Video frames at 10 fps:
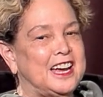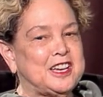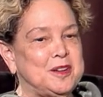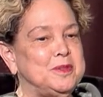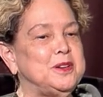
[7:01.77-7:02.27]

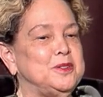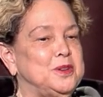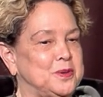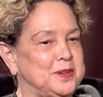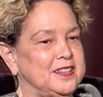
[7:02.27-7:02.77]
come here
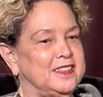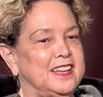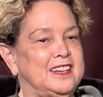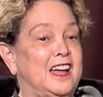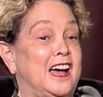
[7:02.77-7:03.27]
knowing
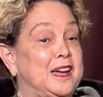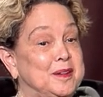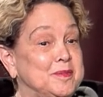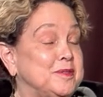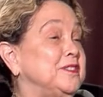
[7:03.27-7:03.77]
that I
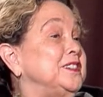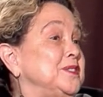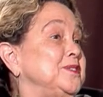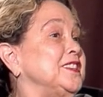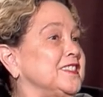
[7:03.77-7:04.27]
am the one
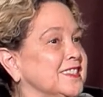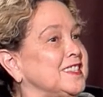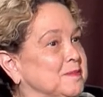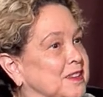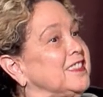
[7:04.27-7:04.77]
who doesn't
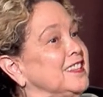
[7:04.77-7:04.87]
speak